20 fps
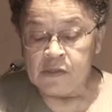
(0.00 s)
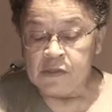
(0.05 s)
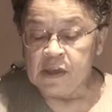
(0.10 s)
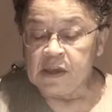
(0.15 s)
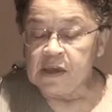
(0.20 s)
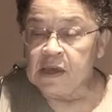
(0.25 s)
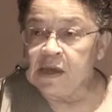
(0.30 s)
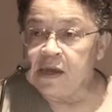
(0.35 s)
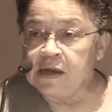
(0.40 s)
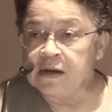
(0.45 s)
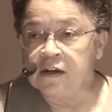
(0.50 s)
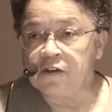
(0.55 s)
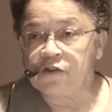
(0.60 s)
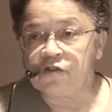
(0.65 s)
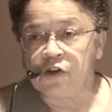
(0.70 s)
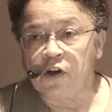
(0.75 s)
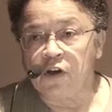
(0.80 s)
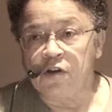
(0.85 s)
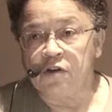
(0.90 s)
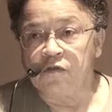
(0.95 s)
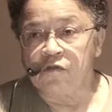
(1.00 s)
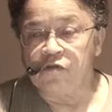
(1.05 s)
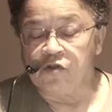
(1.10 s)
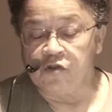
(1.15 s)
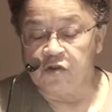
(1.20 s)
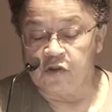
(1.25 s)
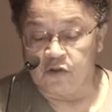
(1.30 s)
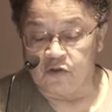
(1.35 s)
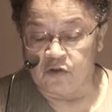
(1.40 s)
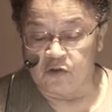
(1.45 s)
The English Code of
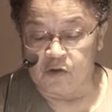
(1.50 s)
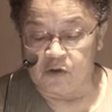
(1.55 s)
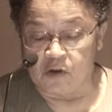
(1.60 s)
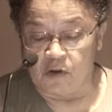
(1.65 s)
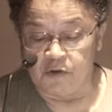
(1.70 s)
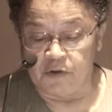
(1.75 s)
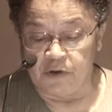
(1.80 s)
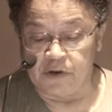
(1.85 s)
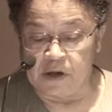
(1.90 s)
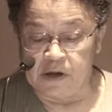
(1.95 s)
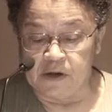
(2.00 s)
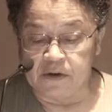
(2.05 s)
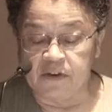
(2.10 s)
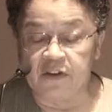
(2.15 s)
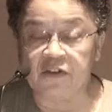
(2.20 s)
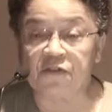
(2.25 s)
Judicial Conduct